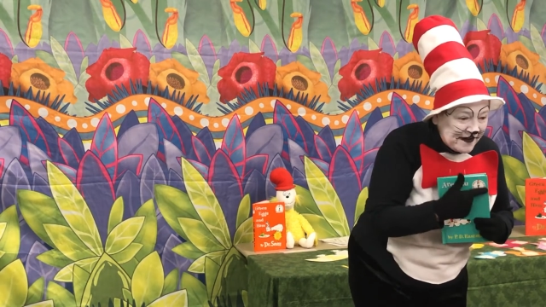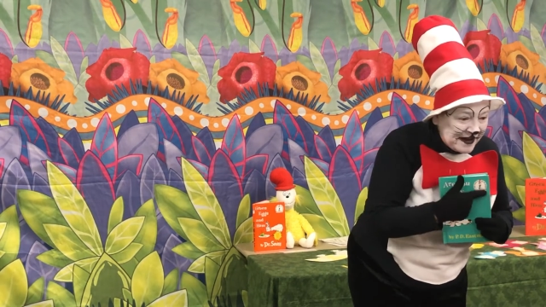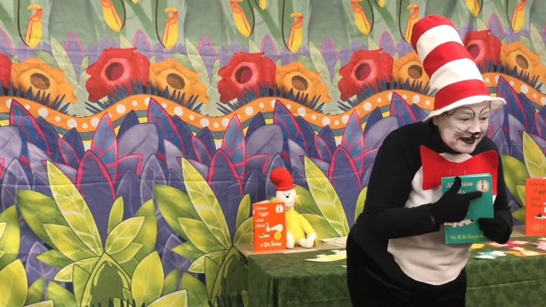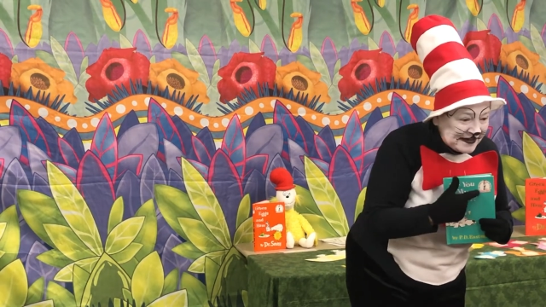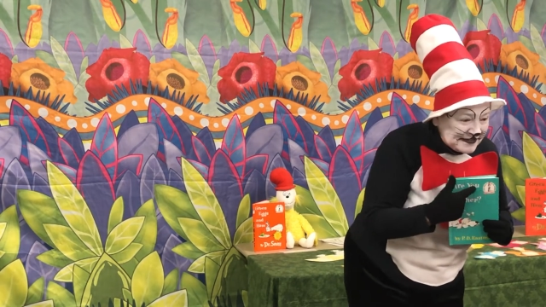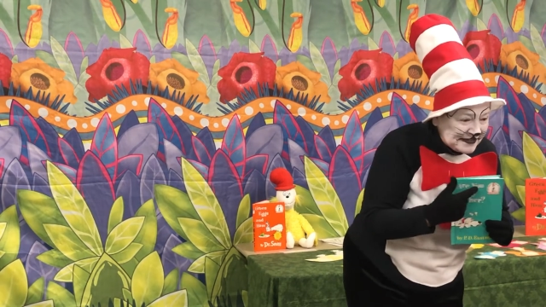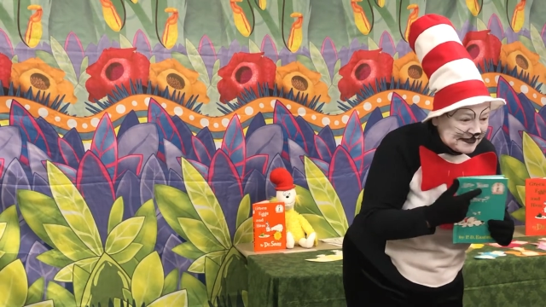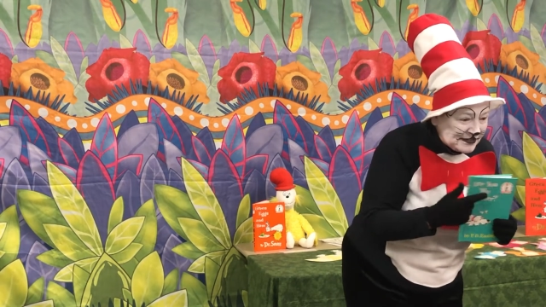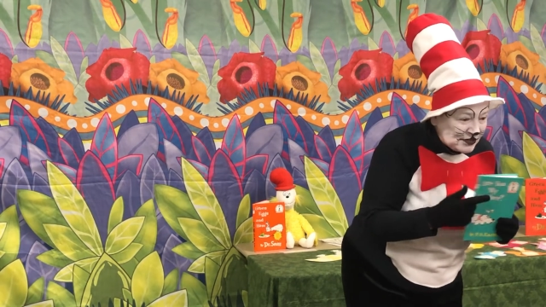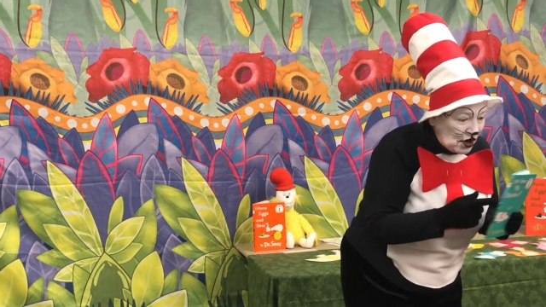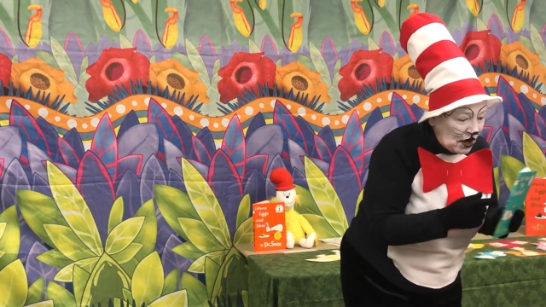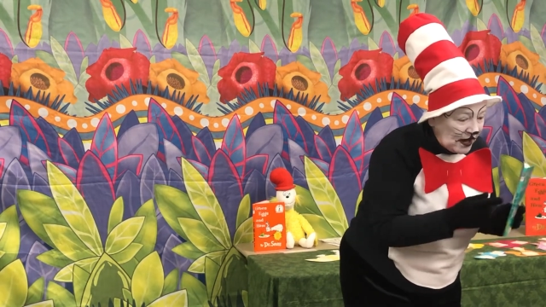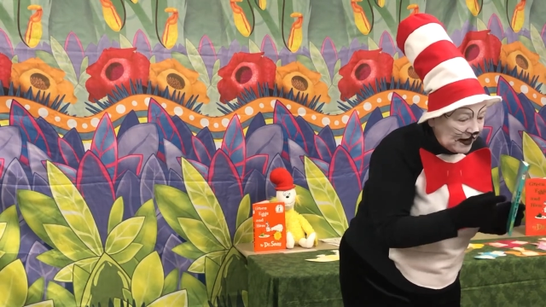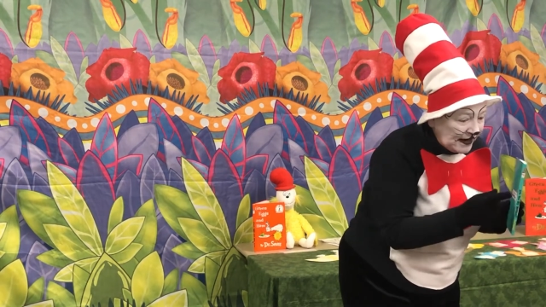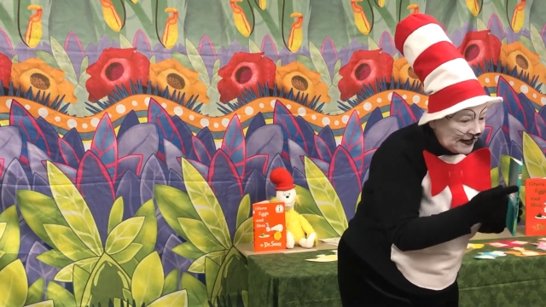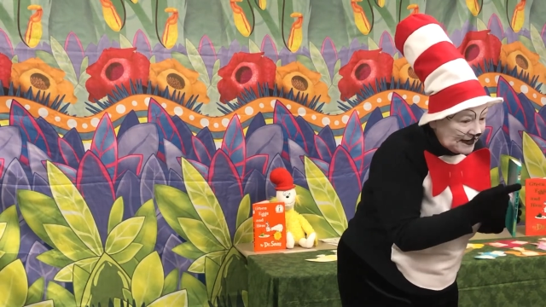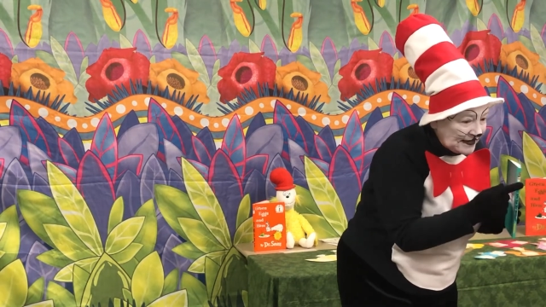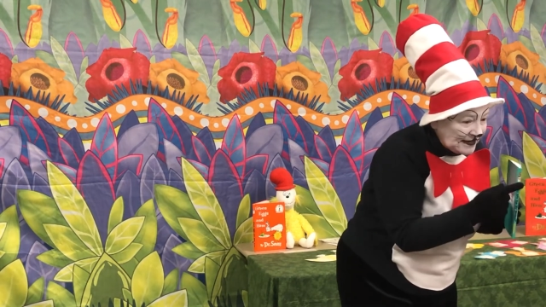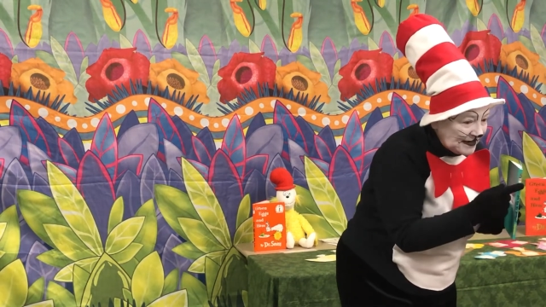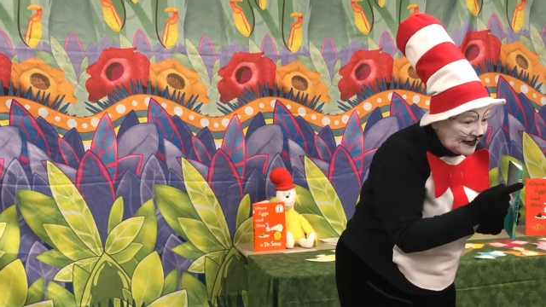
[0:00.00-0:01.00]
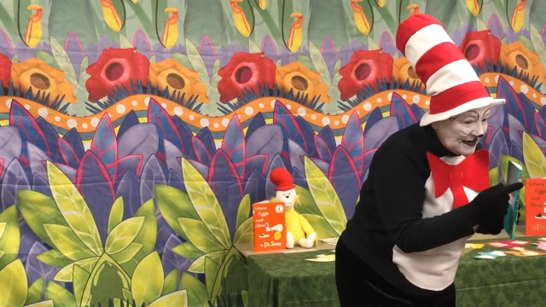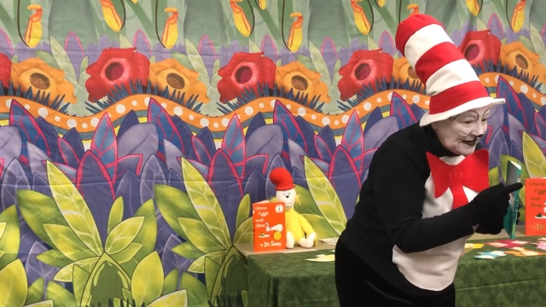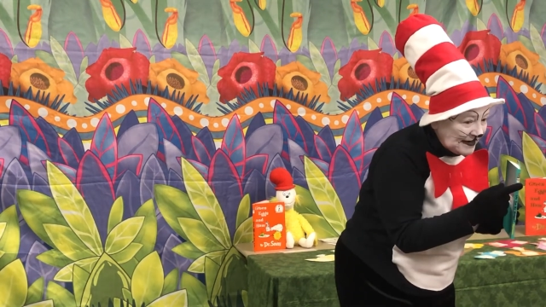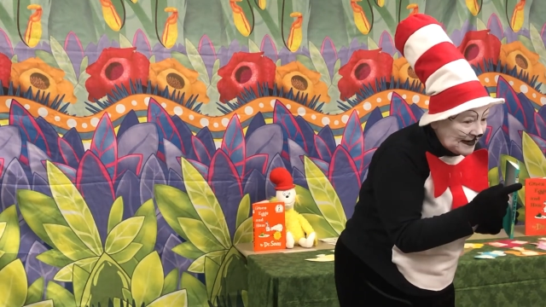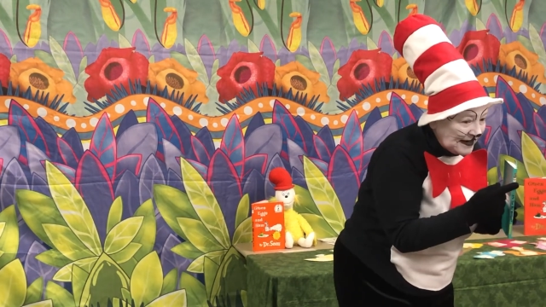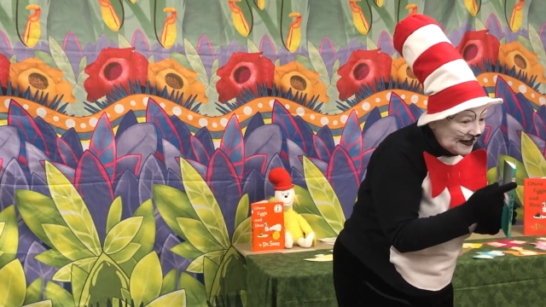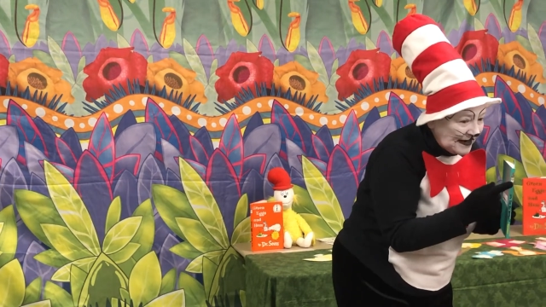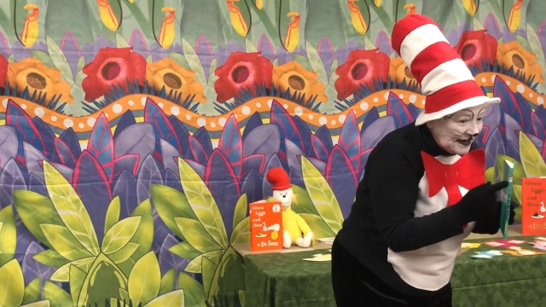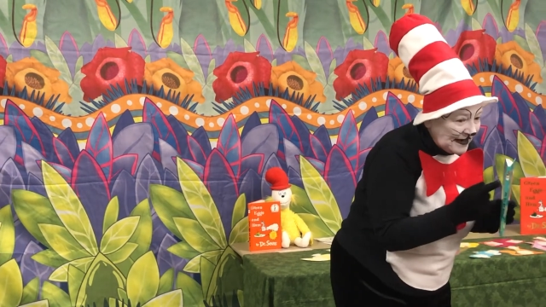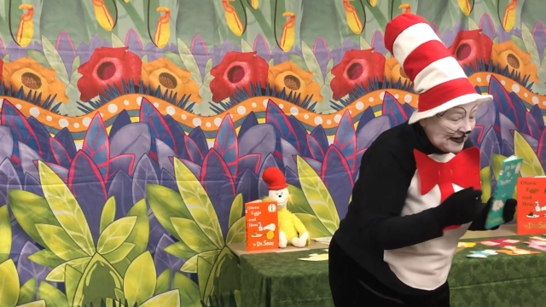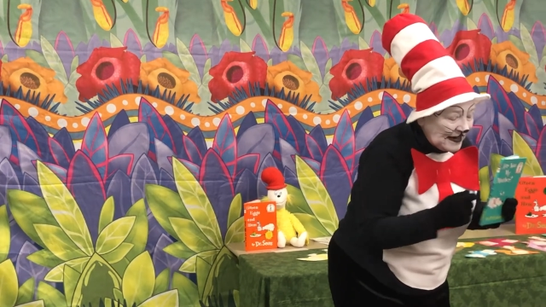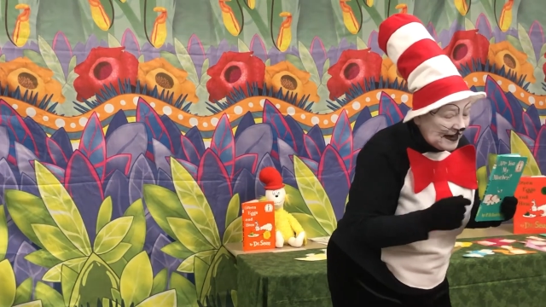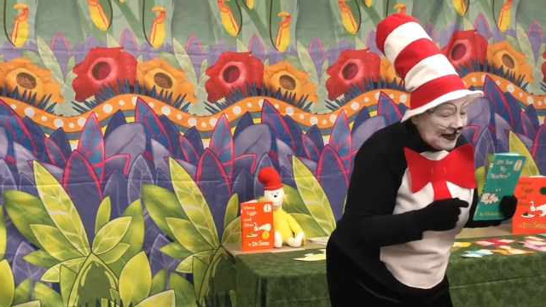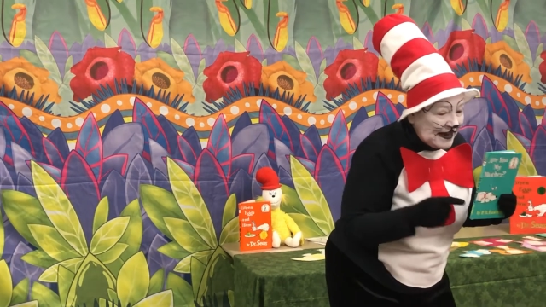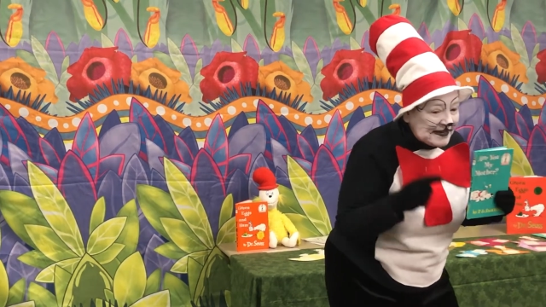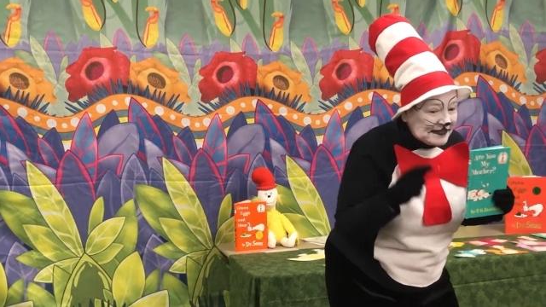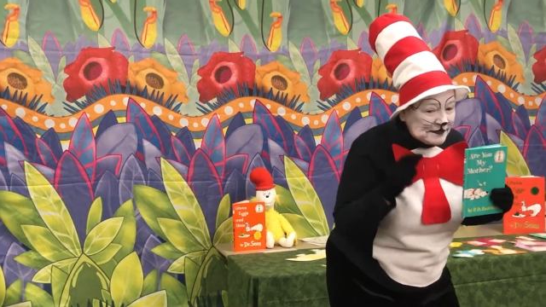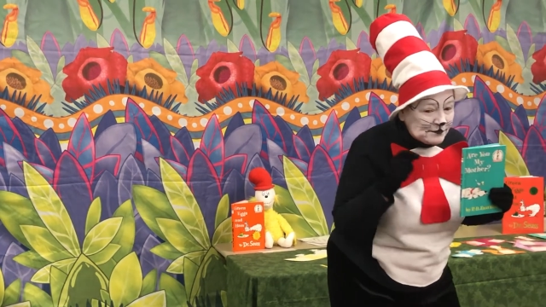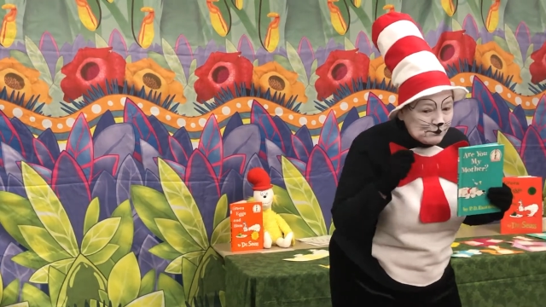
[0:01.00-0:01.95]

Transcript: face is on it, it's